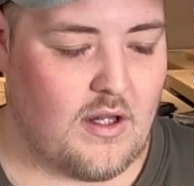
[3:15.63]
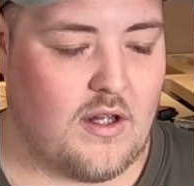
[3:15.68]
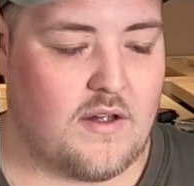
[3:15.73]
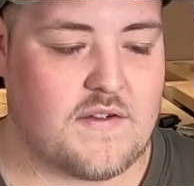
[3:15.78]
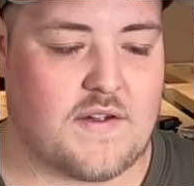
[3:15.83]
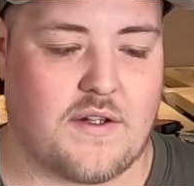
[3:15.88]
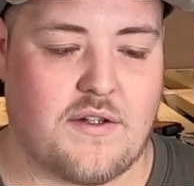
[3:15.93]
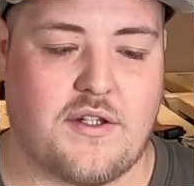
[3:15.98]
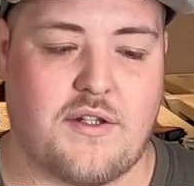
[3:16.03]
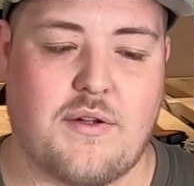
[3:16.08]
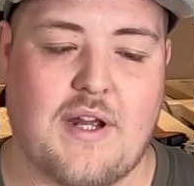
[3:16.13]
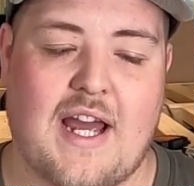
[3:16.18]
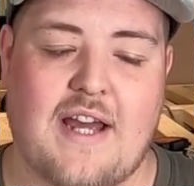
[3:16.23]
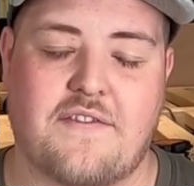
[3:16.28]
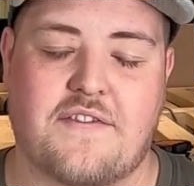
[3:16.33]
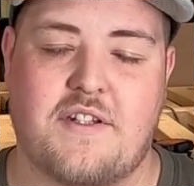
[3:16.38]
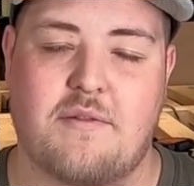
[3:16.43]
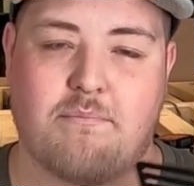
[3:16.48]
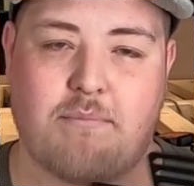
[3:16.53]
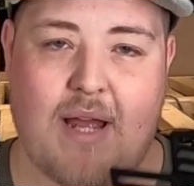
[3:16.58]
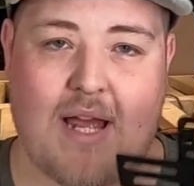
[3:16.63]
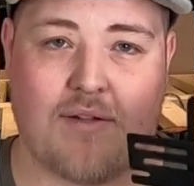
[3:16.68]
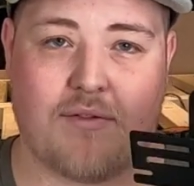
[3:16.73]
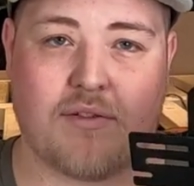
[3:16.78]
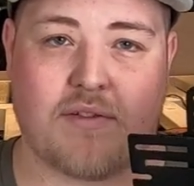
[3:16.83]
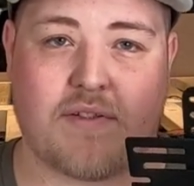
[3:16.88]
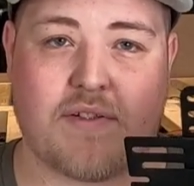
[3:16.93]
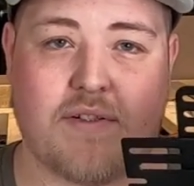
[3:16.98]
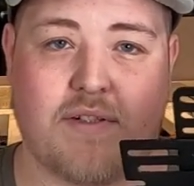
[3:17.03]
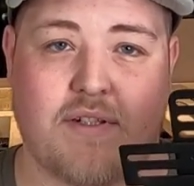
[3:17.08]
So you have to
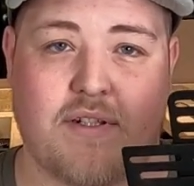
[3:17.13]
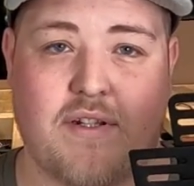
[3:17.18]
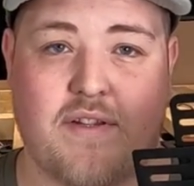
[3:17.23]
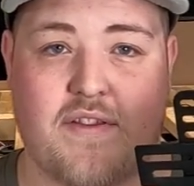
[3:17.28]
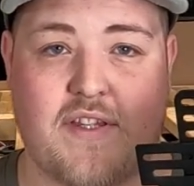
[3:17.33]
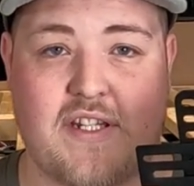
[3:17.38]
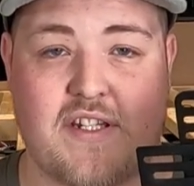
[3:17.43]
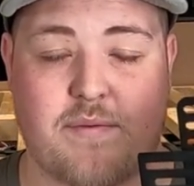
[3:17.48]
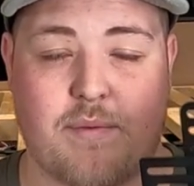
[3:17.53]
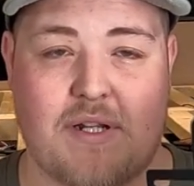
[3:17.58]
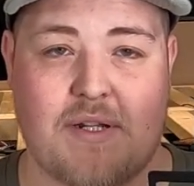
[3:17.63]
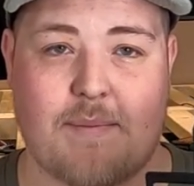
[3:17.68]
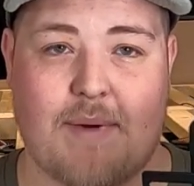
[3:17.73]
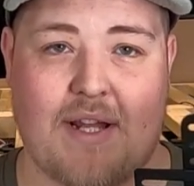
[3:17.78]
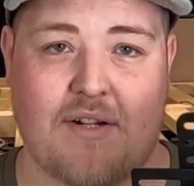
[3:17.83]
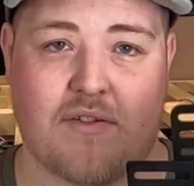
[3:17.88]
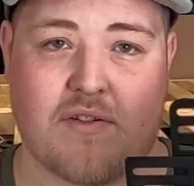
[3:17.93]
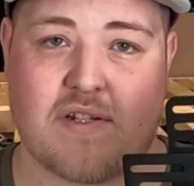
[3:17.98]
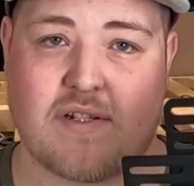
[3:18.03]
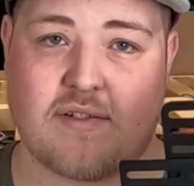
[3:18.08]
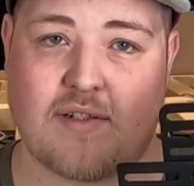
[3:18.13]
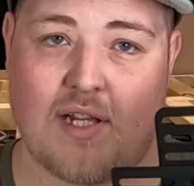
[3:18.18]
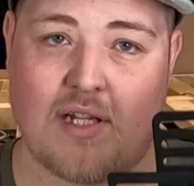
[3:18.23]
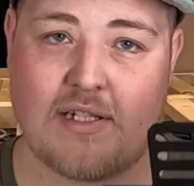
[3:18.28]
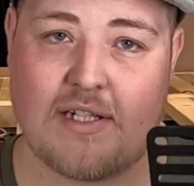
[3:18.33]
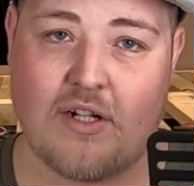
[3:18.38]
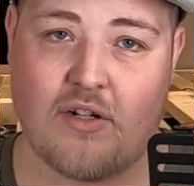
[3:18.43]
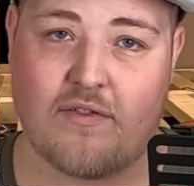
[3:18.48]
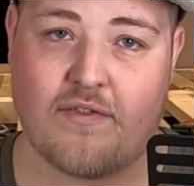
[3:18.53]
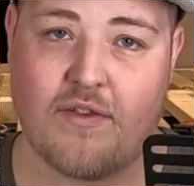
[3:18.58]
mount the switch panels
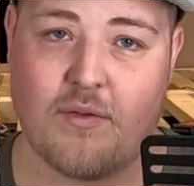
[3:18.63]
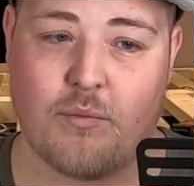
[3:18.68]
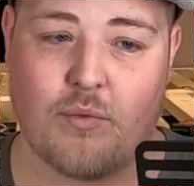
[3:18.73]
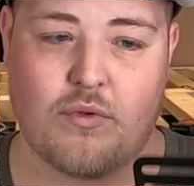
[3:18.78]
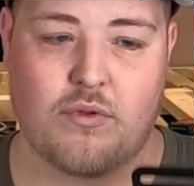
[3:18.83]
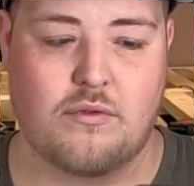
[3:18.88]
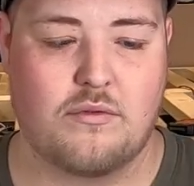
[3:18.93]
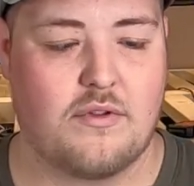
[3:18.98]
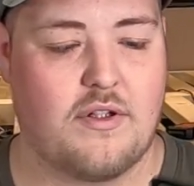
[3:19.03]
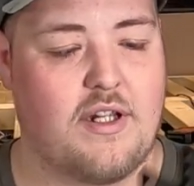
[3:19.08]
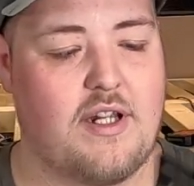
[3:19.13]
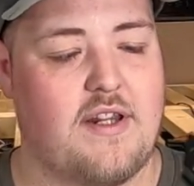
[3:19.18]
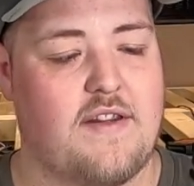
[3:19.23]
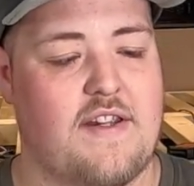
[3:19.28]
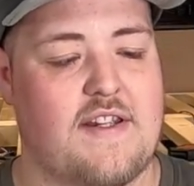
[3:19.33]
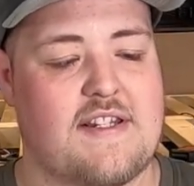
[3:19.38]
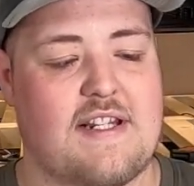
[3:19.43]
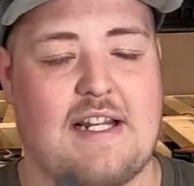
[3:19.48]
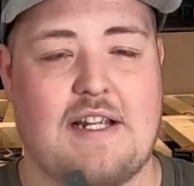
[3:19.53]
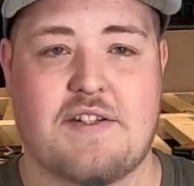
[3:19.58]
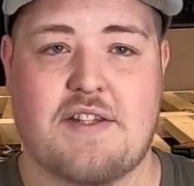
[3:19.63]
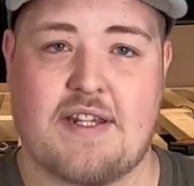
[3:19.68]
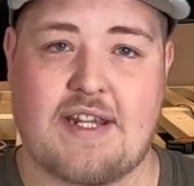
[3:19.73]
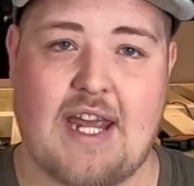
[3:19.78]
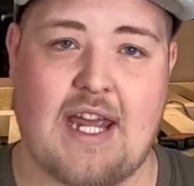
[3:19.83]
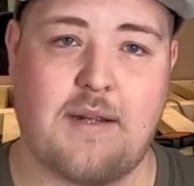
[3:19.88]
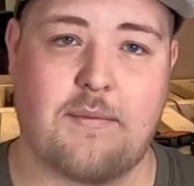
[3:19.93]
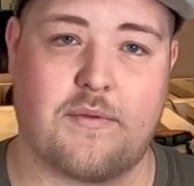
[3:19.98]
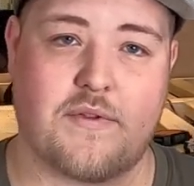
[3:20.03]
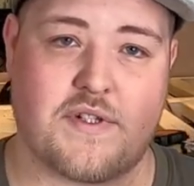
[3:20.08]
slightly off the wall. This allows the
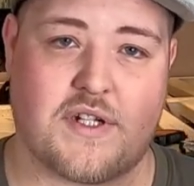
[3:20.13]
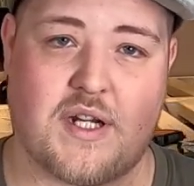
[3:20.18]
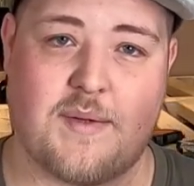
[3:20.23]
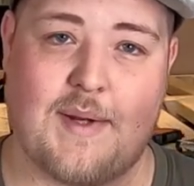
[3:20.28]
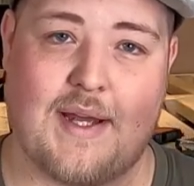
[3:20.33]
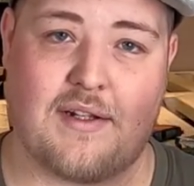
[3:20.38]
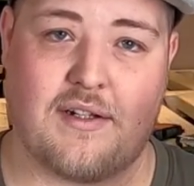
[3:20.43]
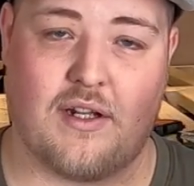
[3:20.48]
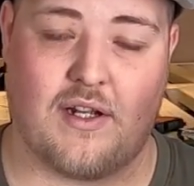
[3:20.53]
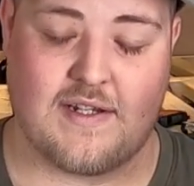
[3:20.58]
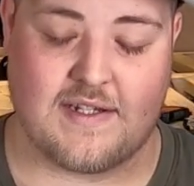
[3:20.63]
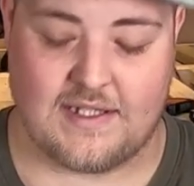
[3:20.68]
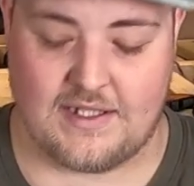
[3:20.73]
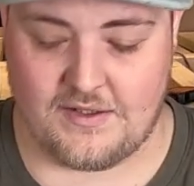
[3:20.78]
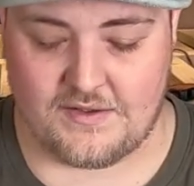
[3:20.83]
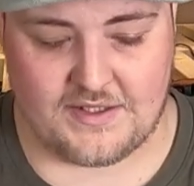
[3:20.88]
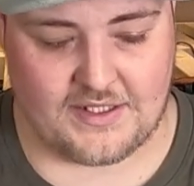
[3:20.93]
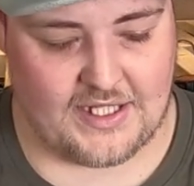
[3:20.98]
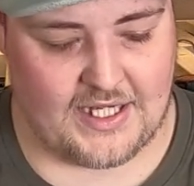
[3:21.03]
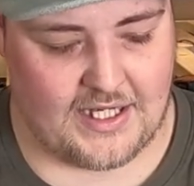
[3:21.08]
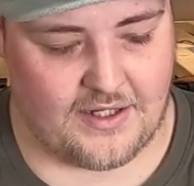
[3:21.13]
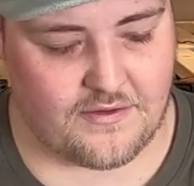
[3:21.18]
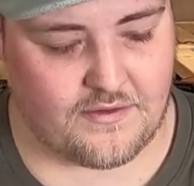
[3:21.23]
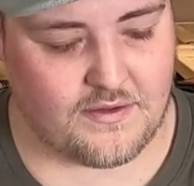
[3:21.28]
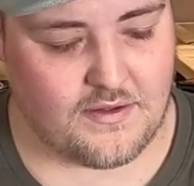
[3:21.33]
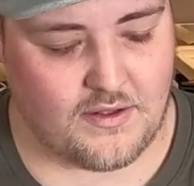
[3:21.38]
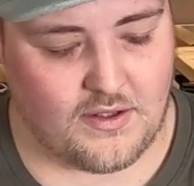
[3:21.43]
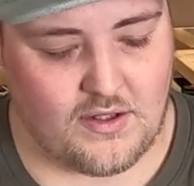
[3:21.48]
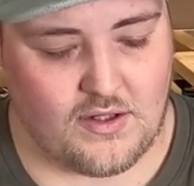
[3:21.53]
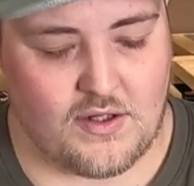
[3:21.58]
cables to come out nicely underneath.
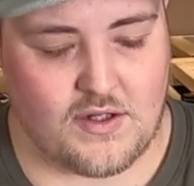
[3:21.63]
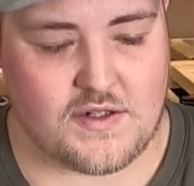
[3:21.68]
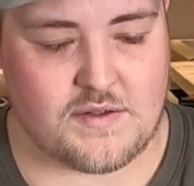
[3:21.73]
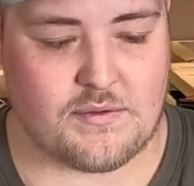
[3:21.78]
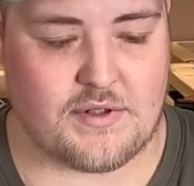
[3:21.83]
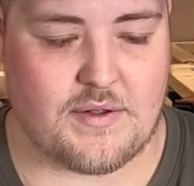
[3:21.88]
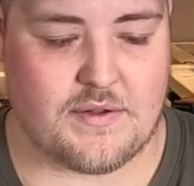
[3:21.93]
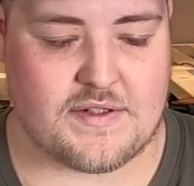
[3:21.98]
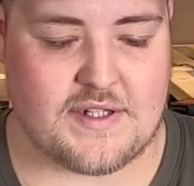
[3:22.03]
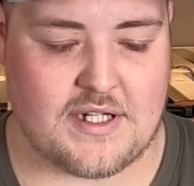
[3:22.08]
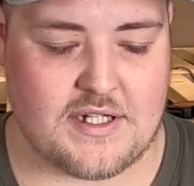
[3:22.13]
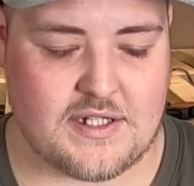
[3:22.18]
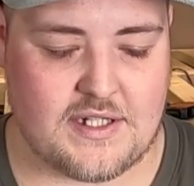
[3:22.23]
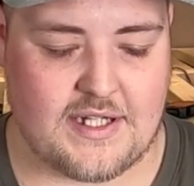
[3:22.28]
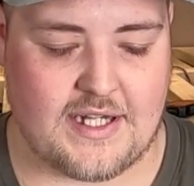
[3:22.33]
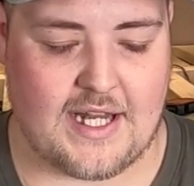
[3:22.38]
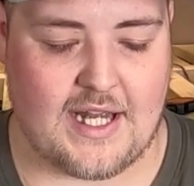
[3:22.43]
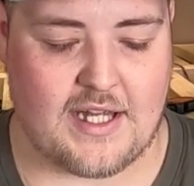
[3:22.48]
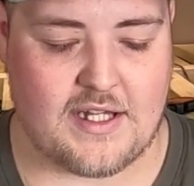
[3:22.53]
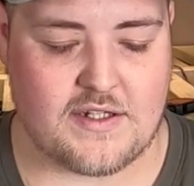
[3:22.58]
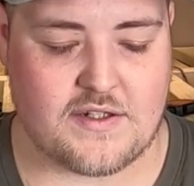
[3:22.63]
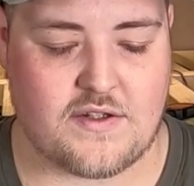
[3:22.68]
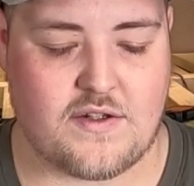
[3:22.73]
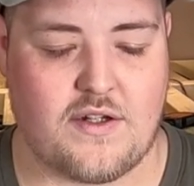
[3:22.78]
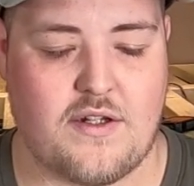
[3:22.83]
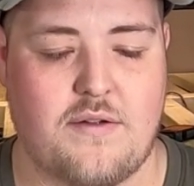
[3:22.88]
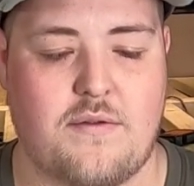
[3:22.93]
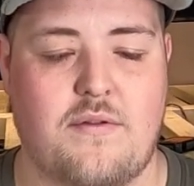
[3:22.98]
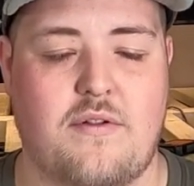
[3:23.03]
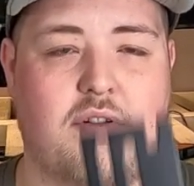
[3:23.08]
So what you essentially get is
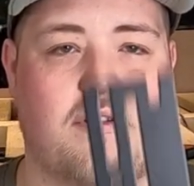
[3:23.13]
2